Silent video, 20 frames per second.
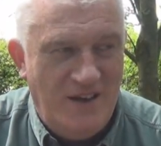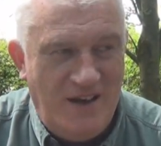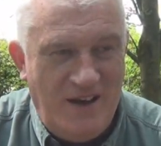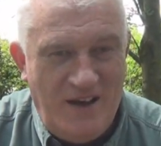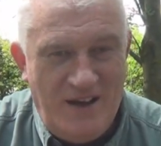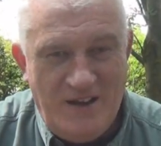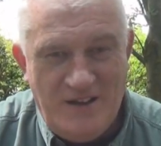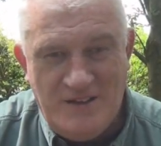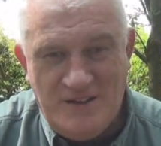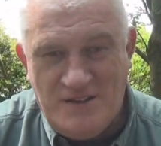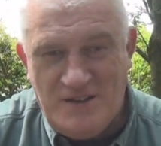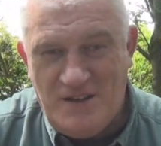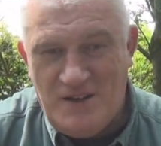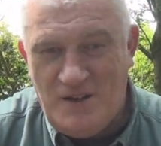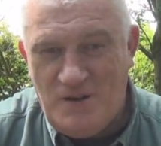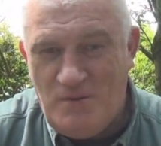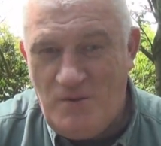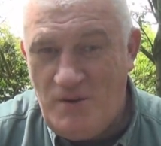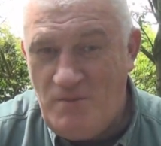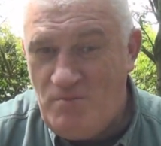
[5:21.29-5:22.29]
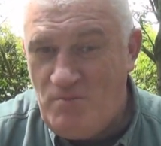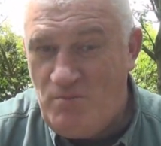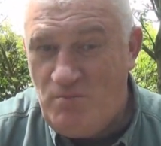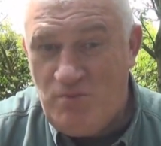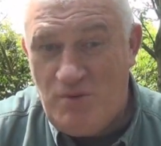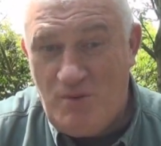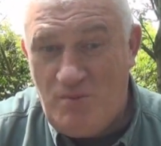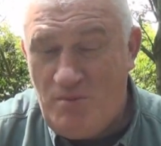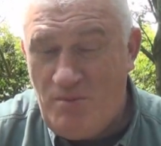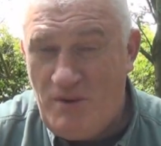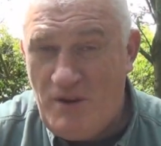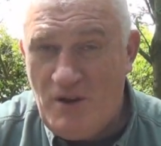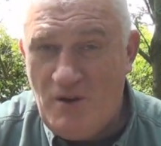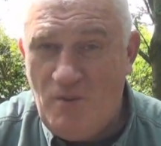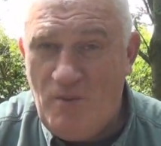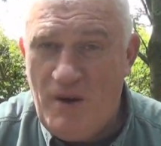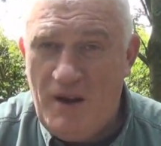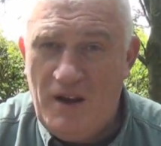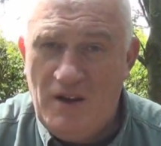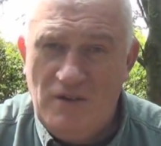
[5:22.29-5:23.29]
And we probably
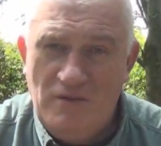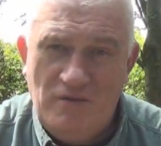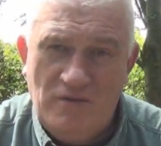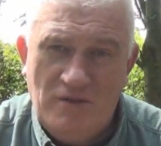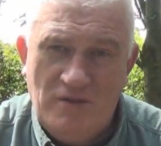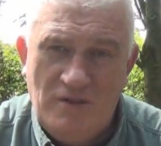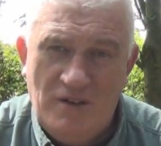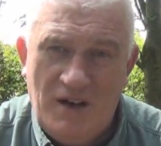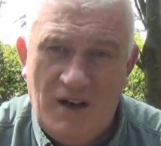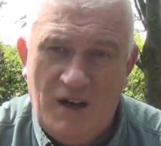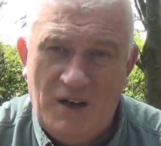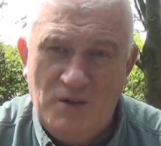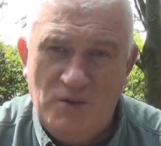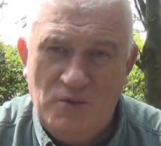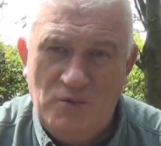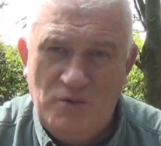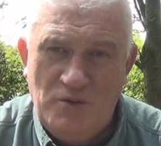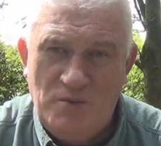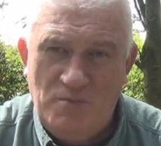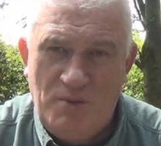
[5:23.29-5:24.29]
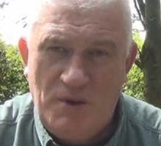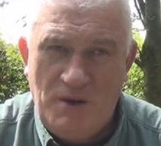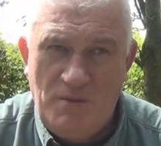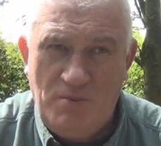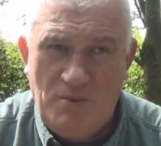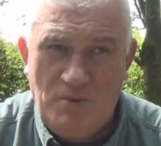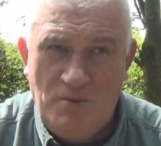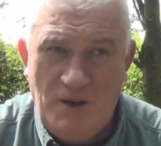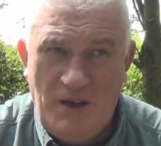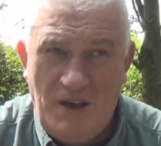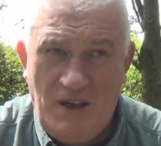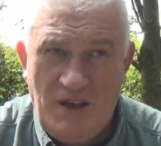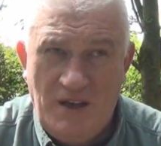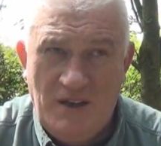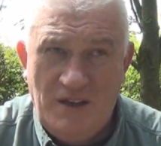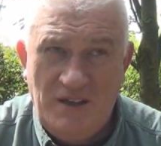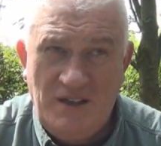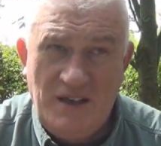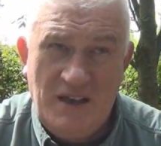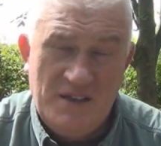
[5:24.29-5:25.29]
got well over 100 people
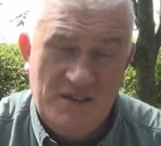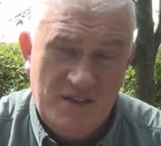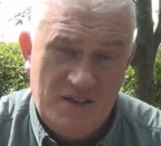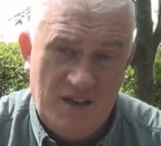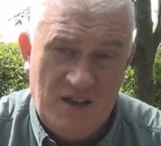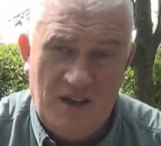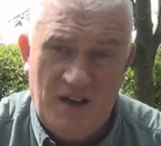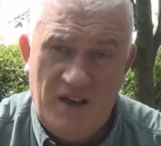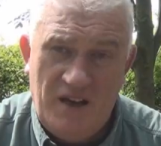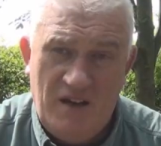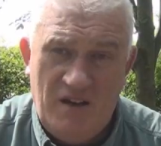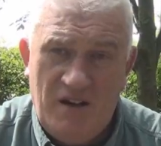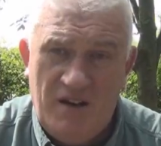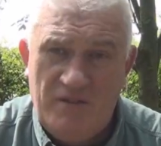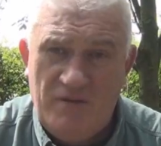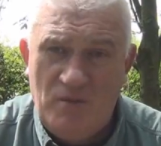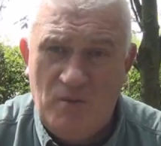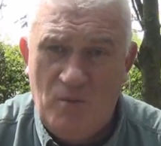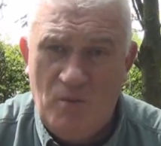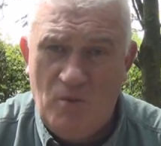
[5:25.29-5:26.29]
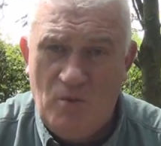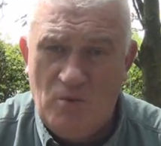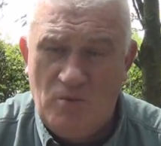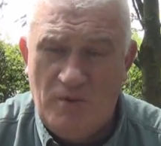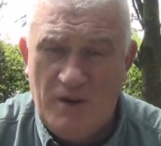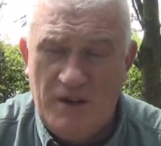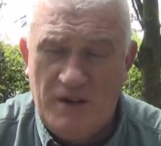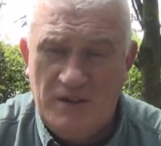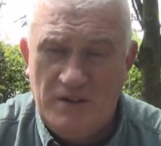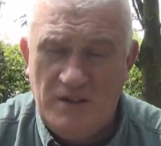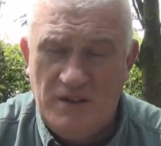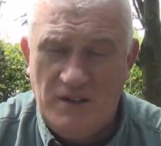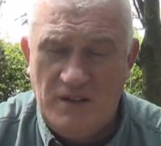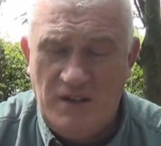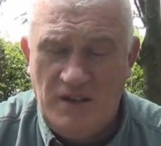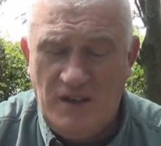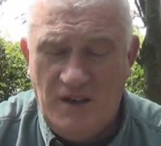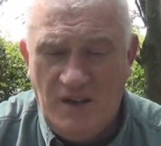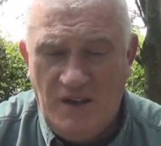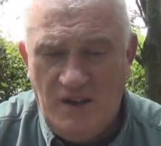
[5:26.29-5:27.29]
here yesterday. I haven't walked around
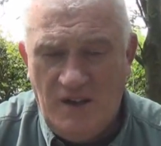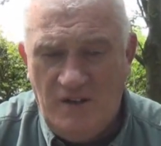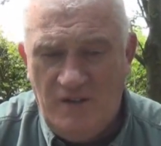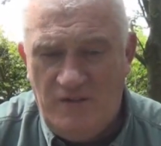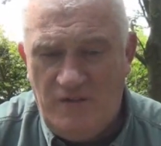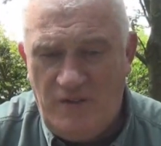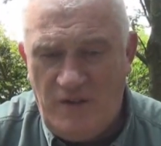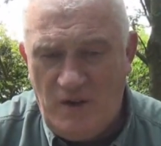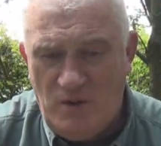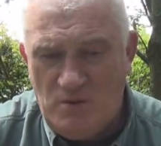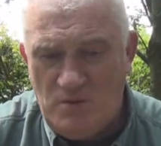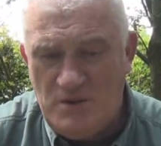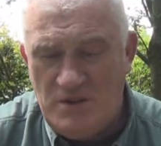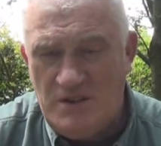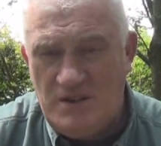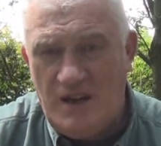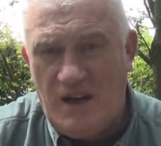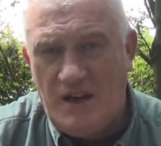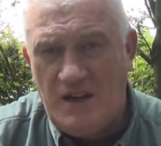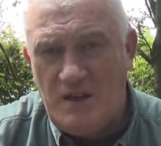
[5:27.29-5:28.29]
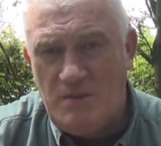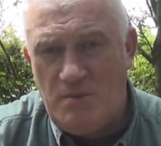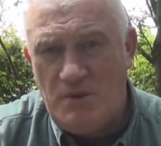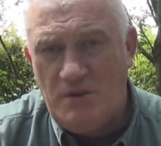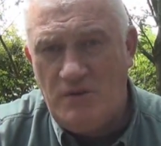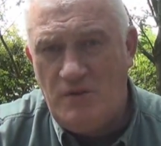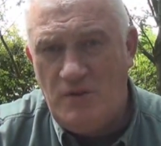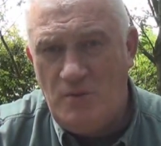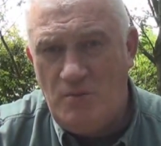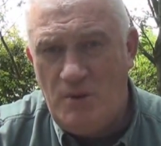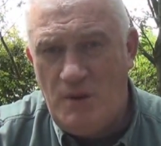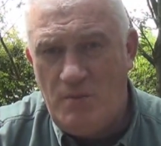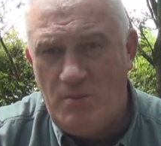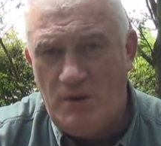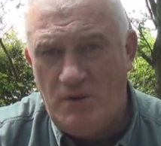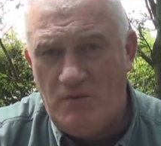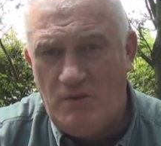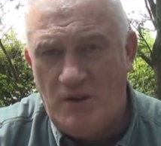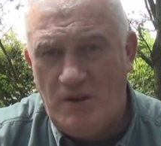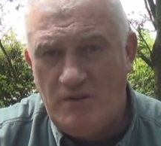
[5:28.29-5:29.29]
the field today, but a few
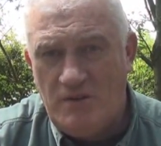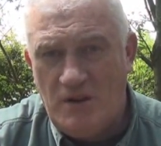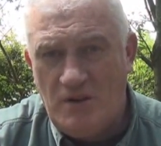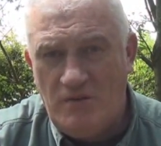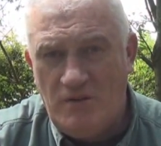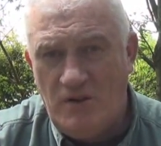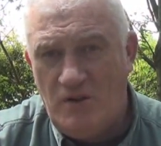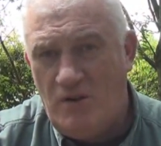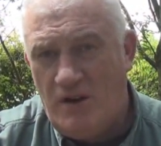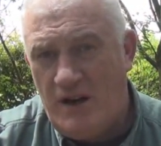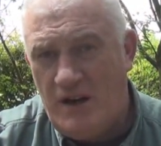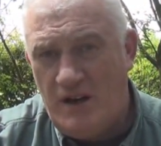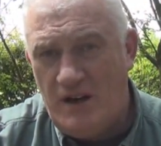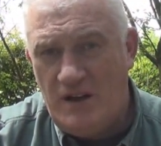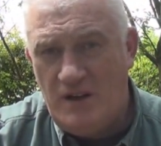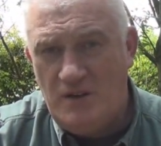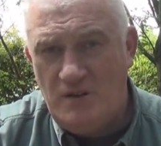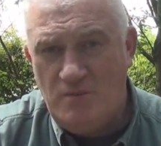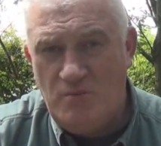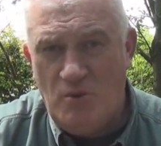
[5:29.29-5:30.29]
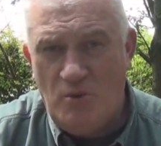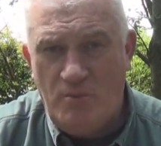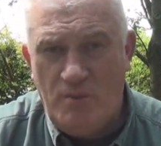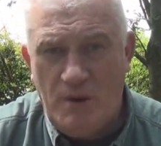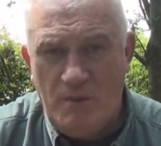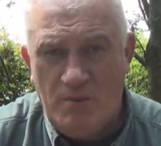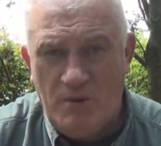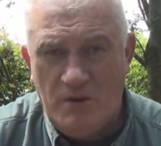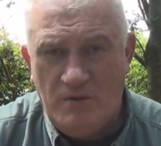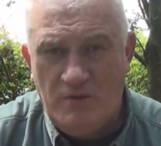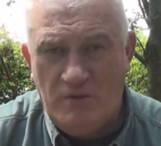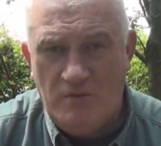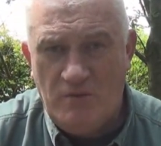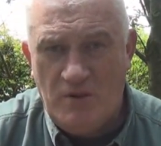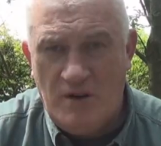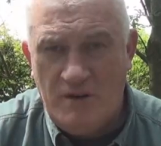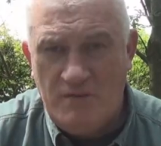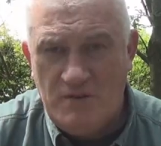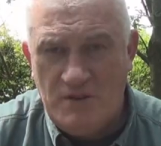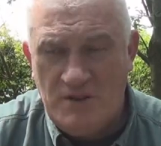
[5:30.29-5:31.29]
people arrived overnight and more people have
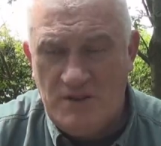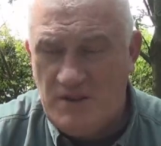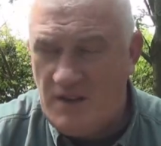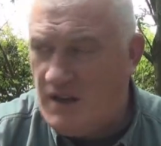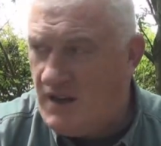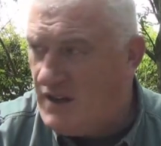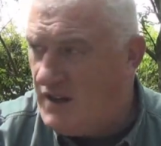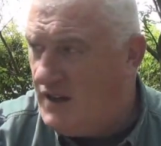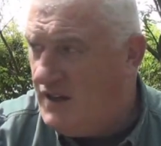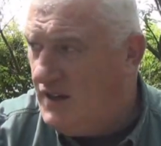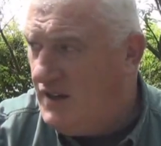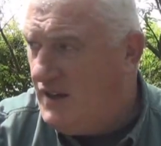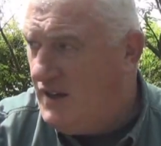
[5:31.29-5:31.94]
arrived today.